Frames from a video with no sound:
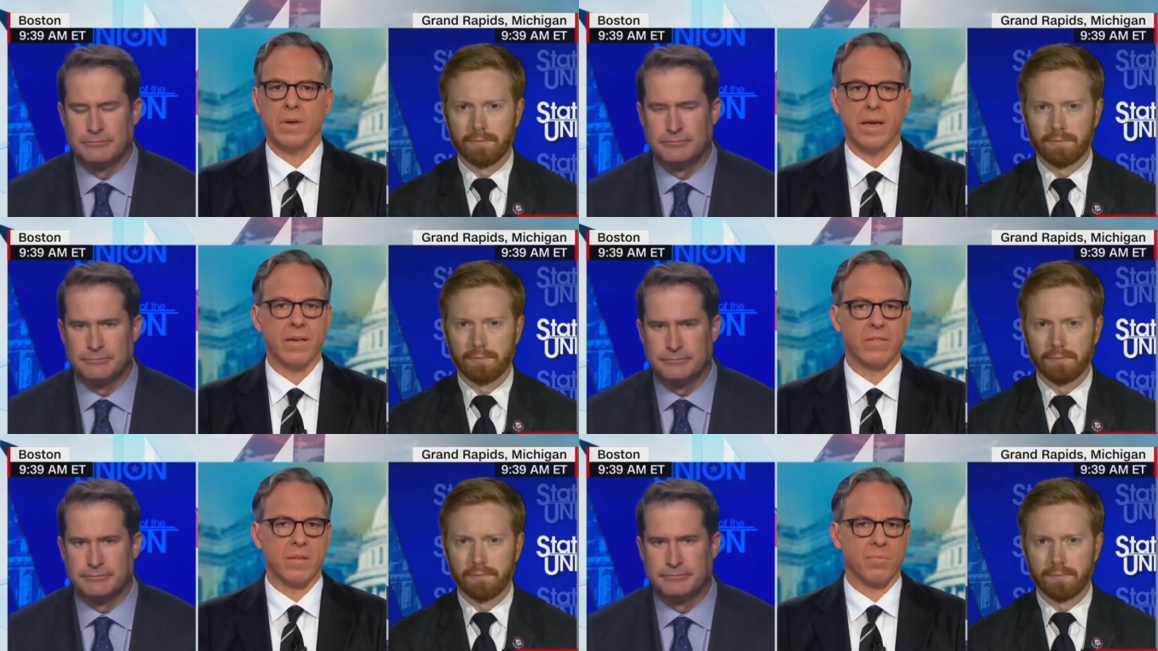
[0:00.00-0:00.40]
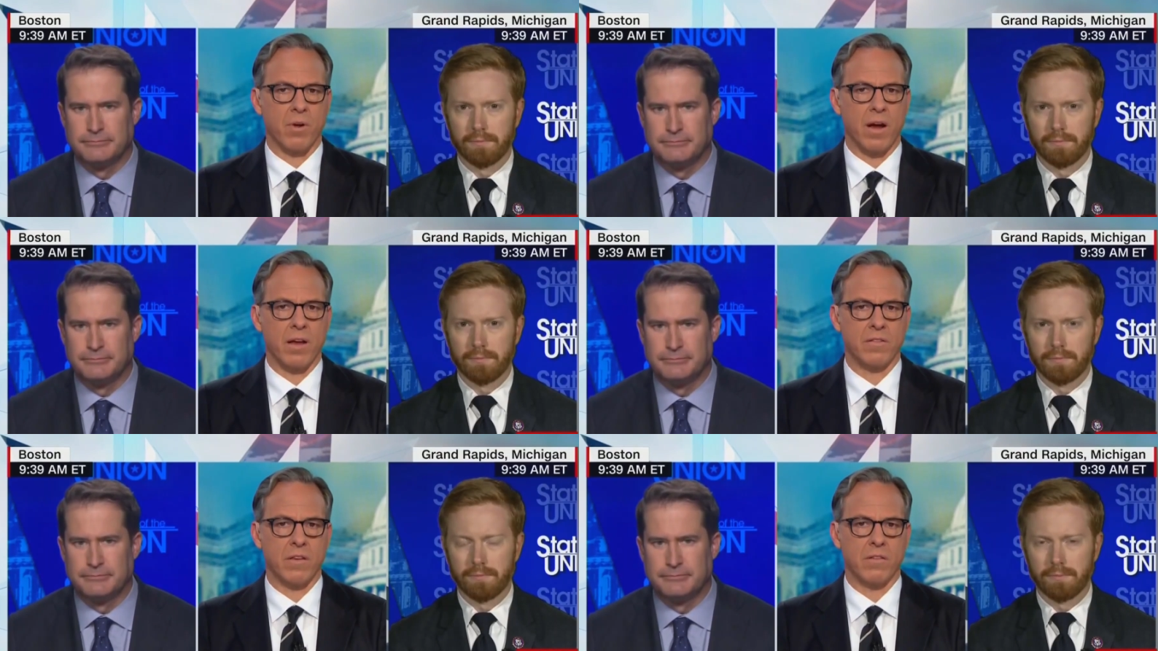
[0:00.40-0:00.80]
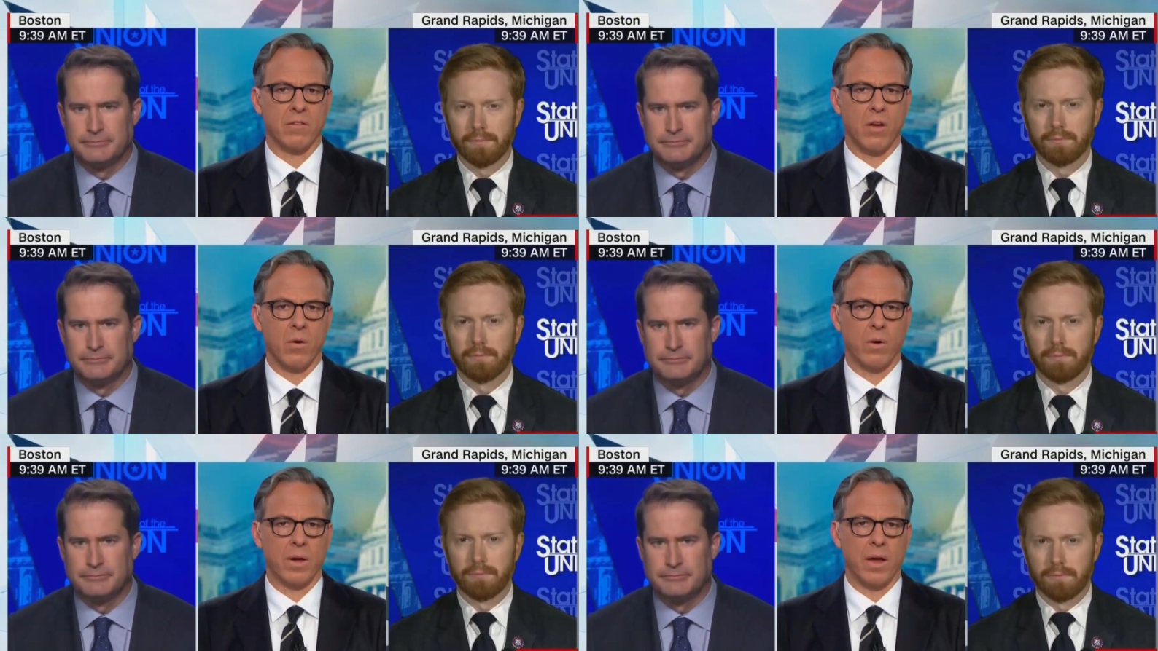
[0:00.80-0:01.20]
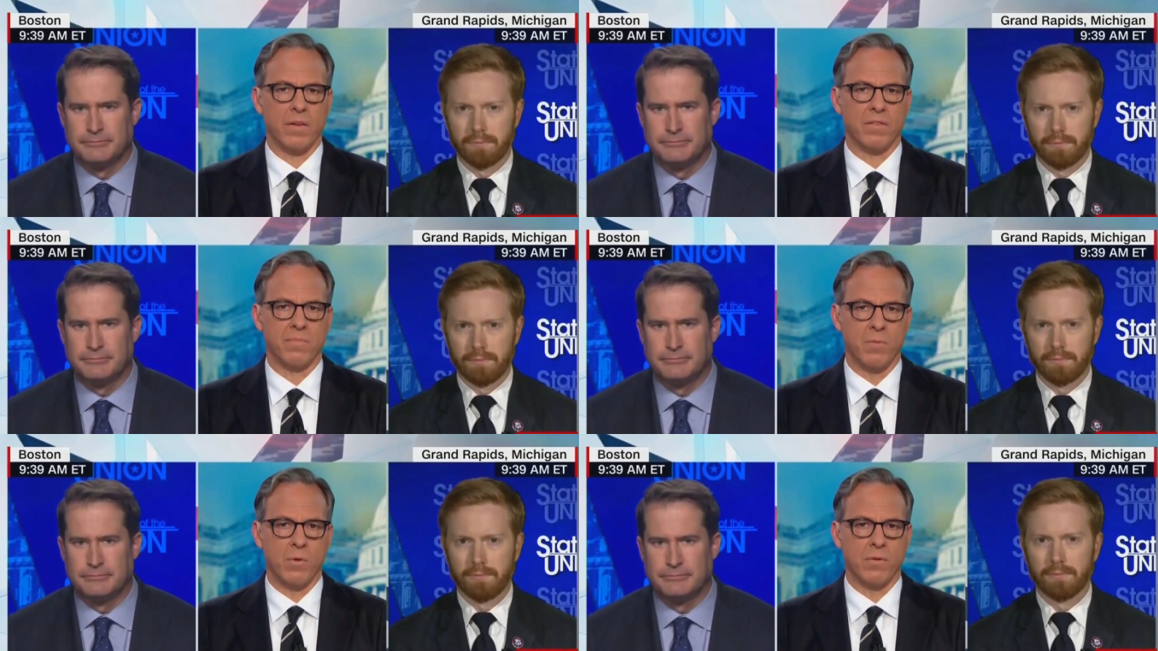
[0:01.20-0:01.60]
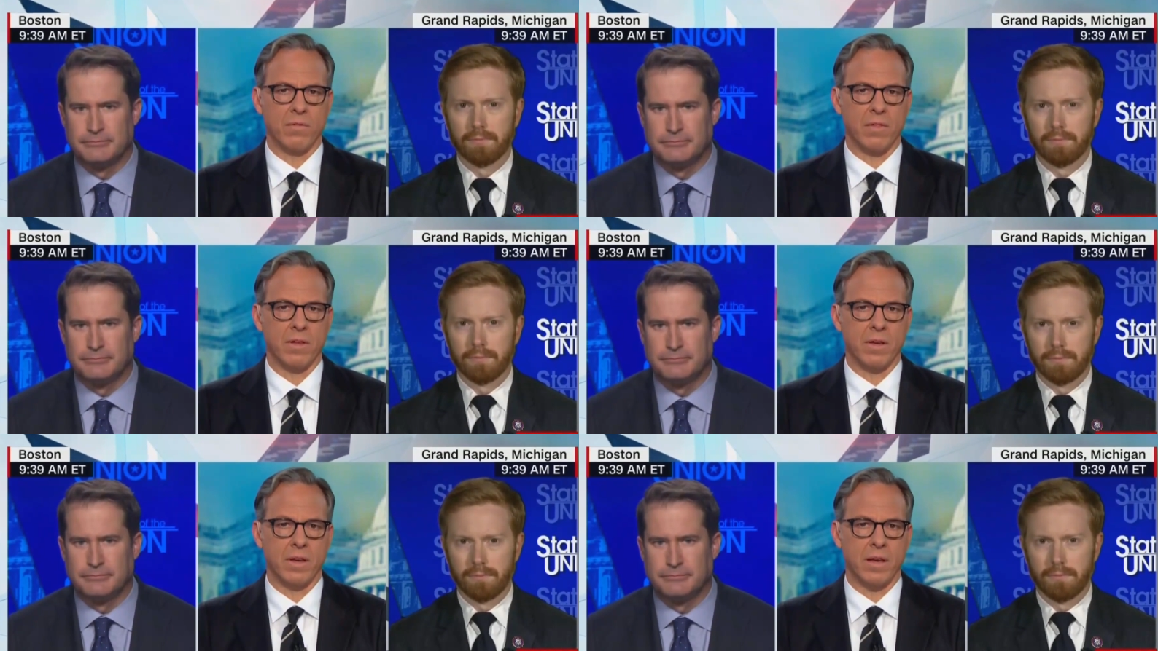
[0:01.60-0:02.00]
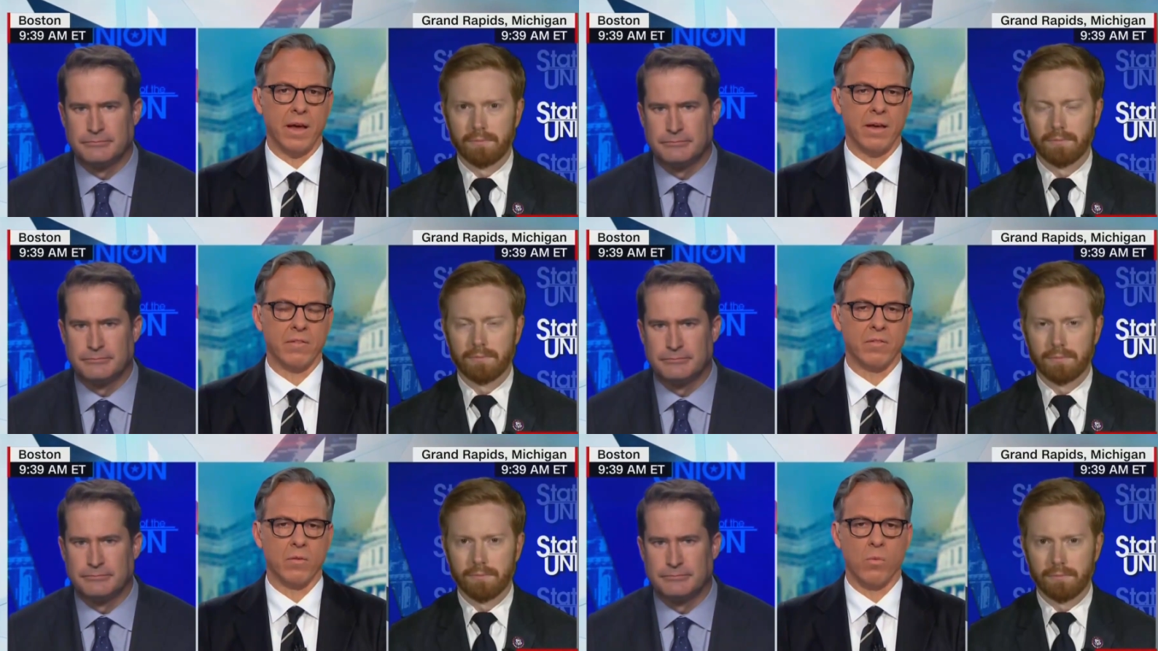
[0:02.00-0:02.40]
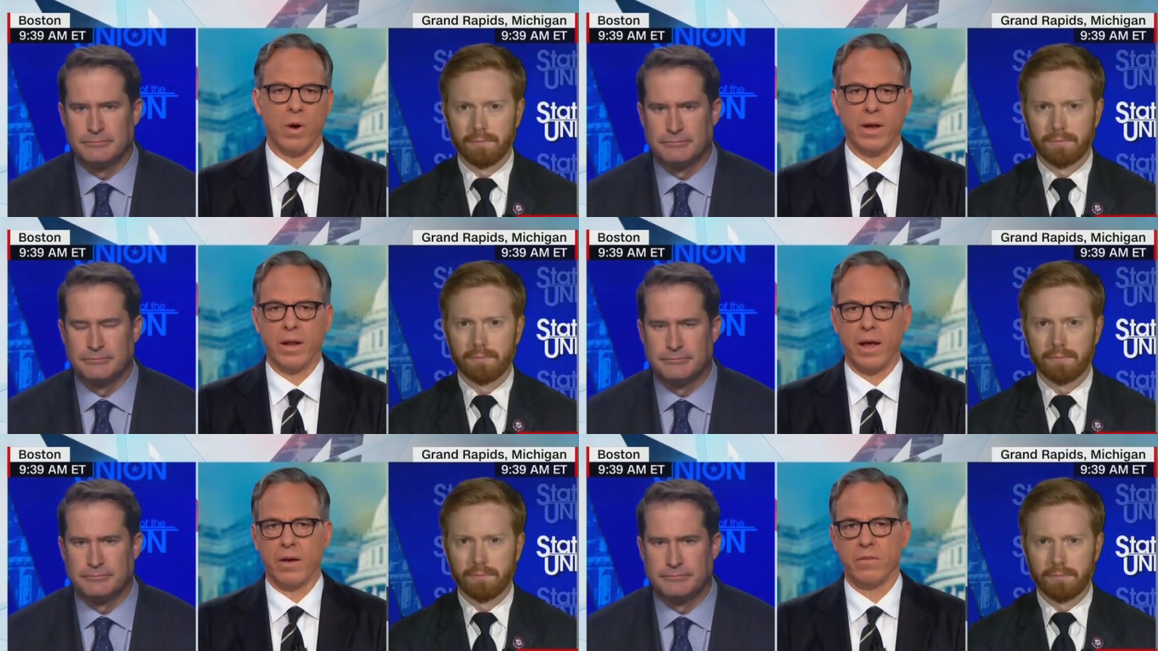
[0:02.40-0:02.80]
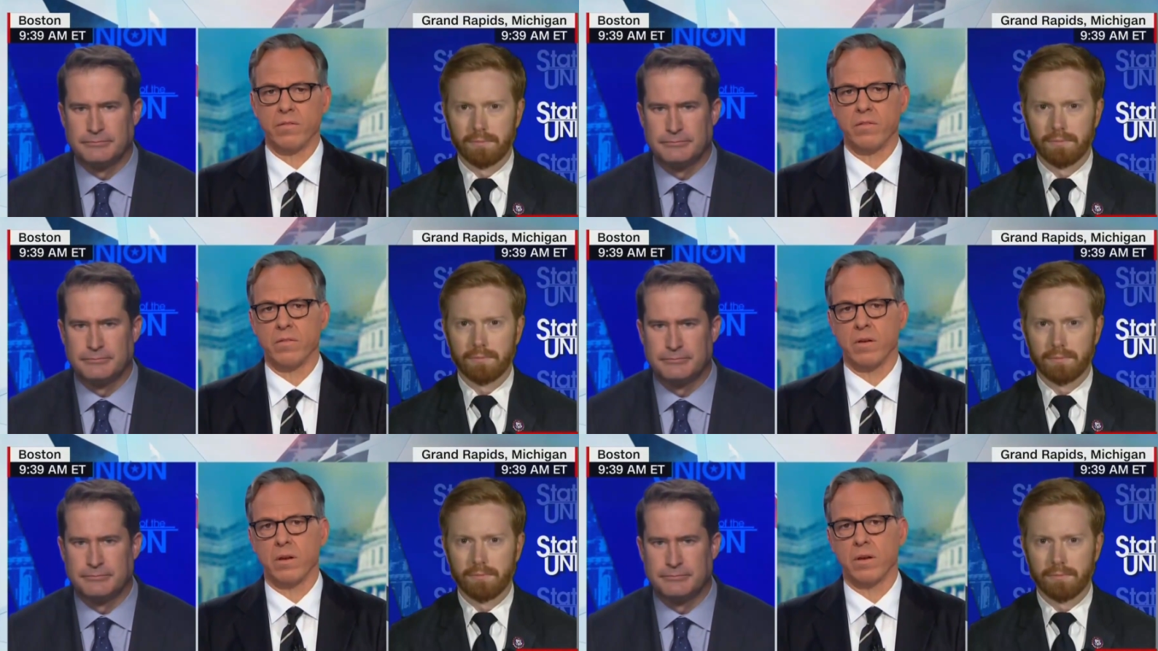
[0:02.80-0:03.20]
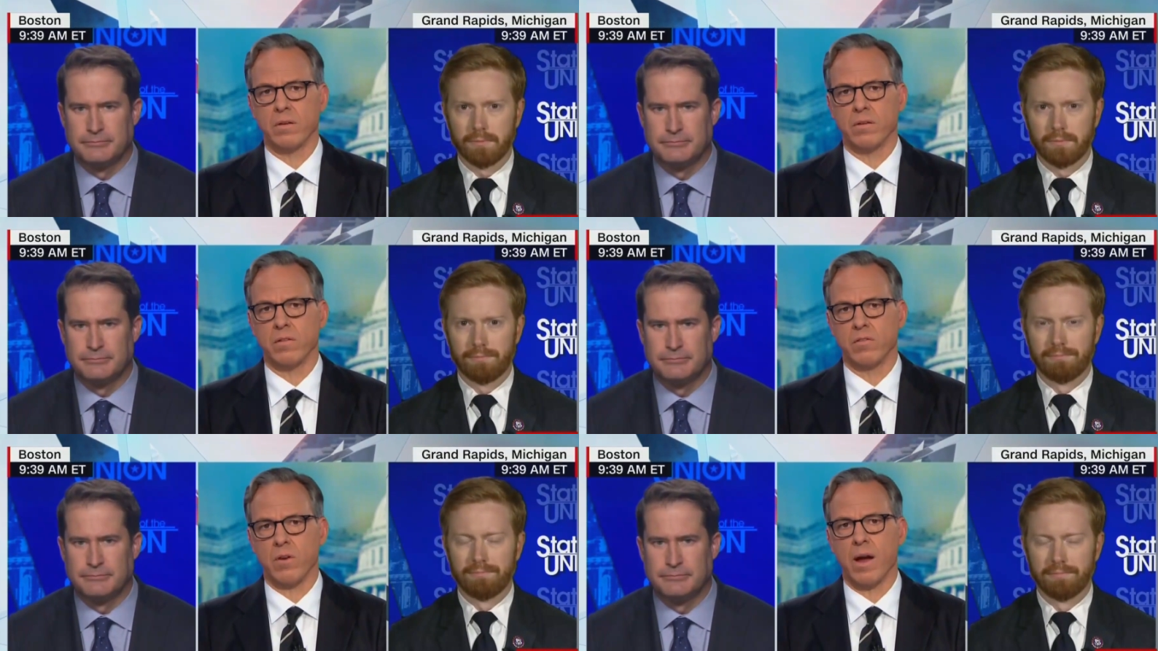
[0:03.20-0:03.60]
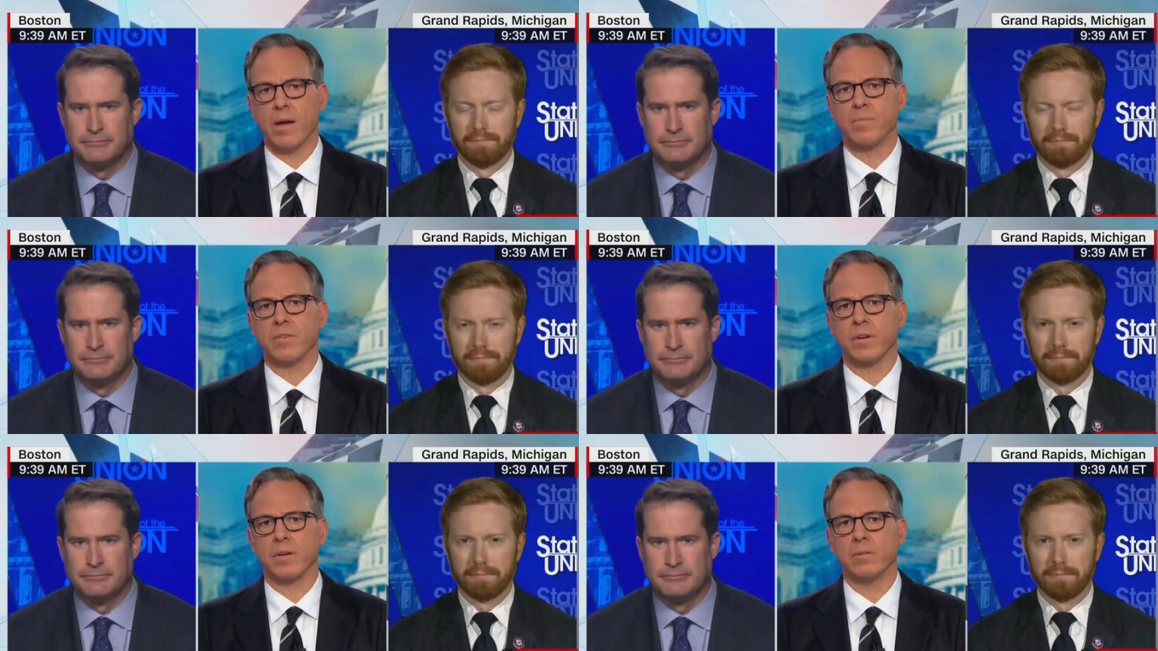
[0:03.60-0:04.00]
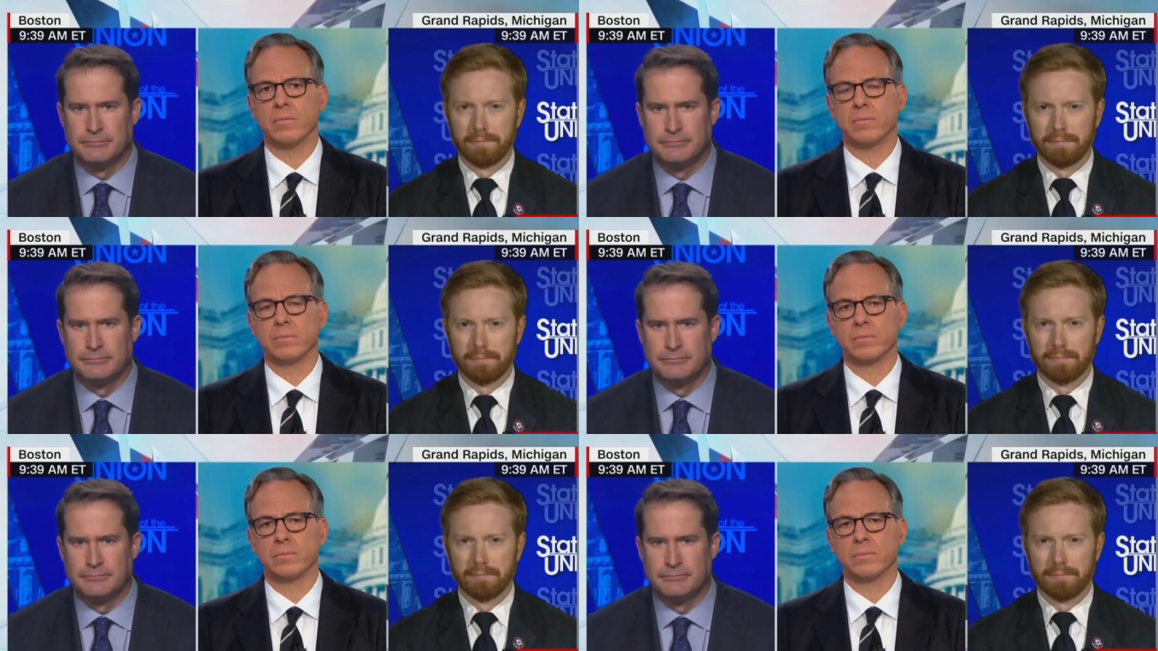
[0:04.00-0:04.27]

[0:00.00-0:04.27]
Speaker 1: Is the process going as smoothly as the White House uh, describes it?